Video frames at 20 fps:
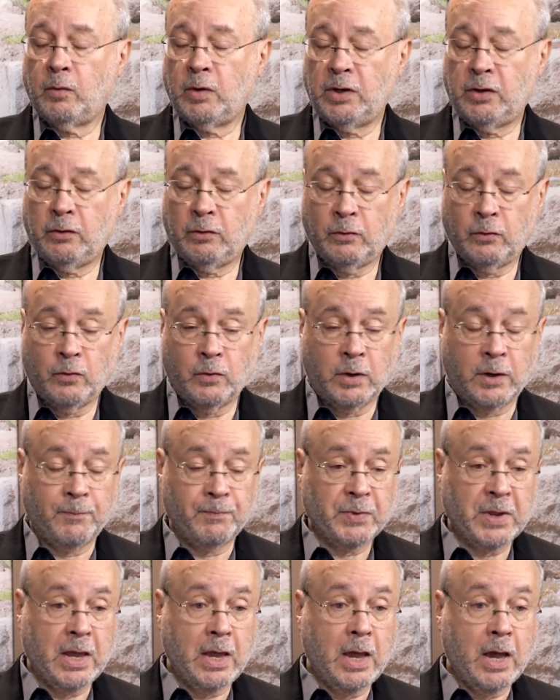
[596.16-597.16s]
do
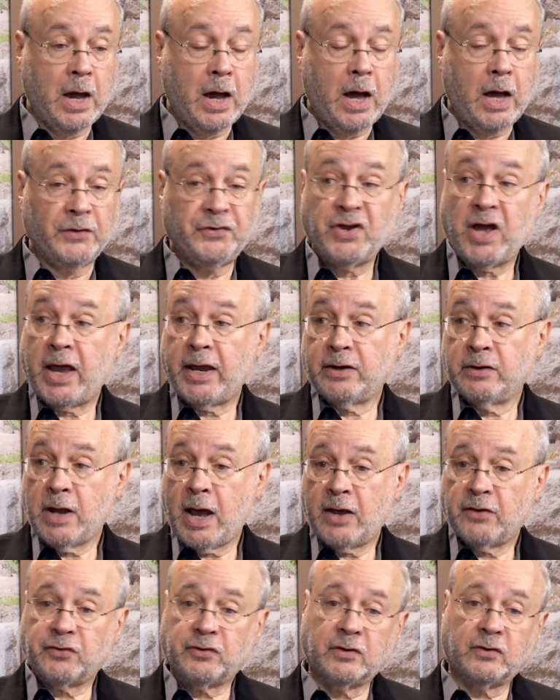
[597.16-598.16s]

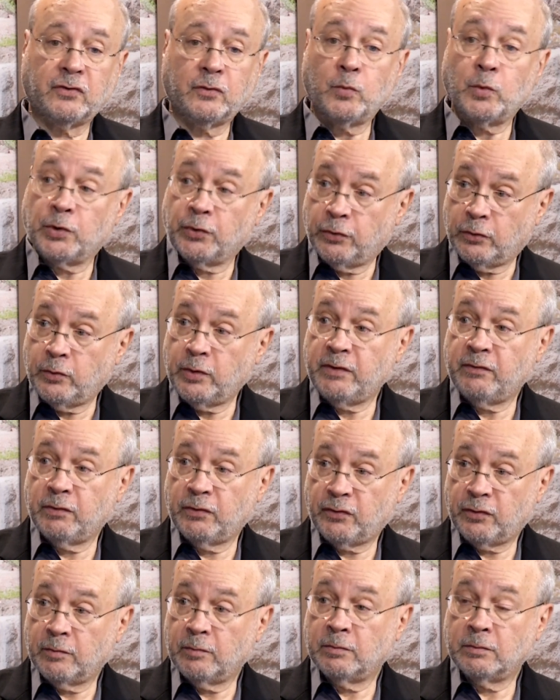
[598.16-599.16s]
diagnostics, and we'll do even
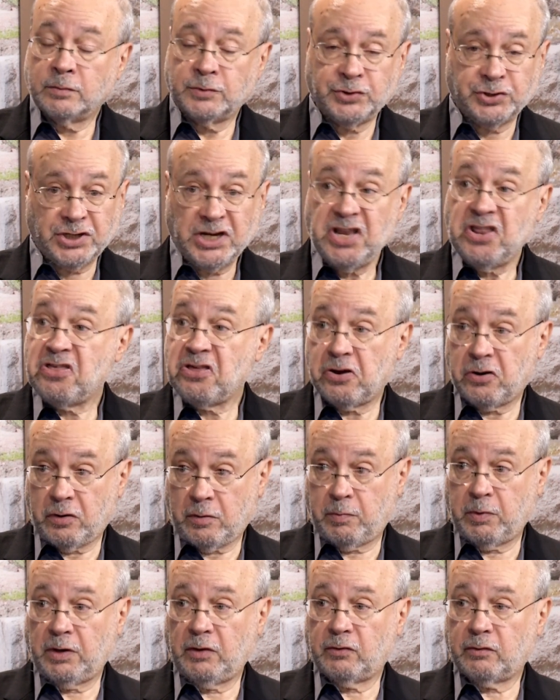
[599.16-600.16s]
some gene
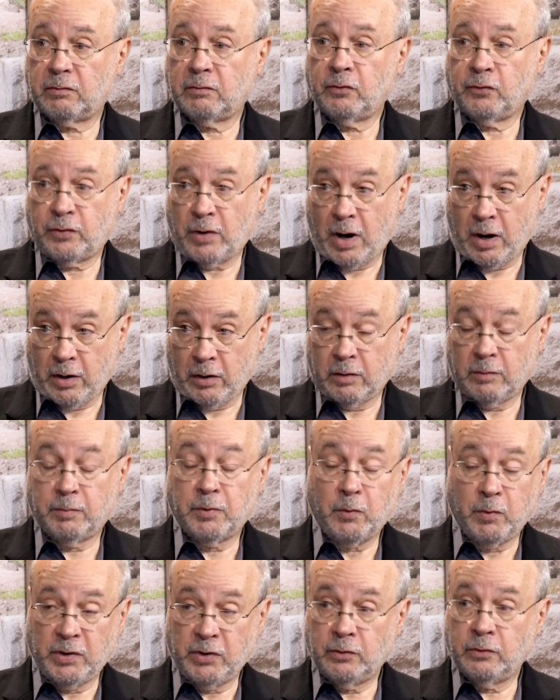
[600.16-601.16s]
therapies. Those are harder, but
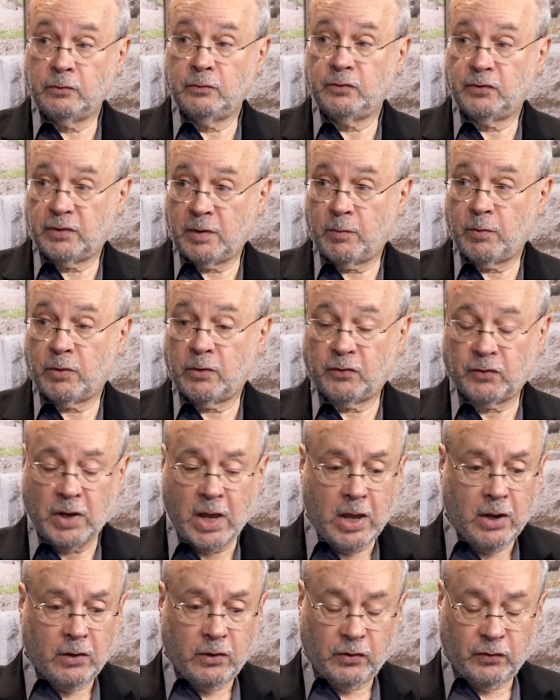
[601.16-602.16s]
we do some of those.
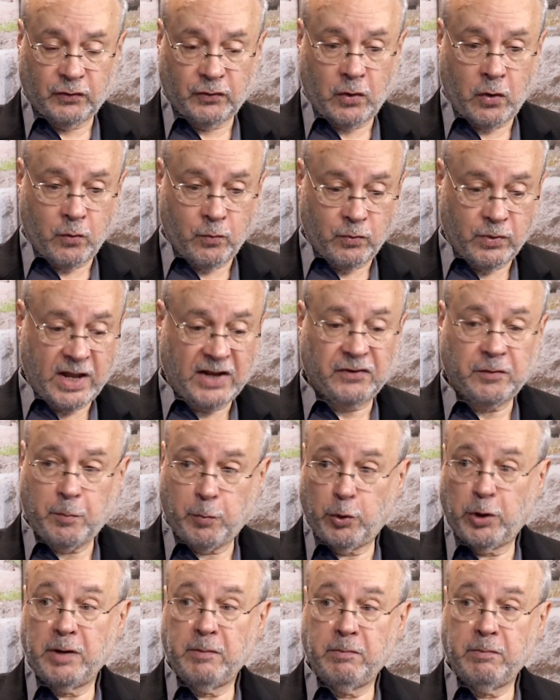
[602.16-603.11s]
So that's a pretty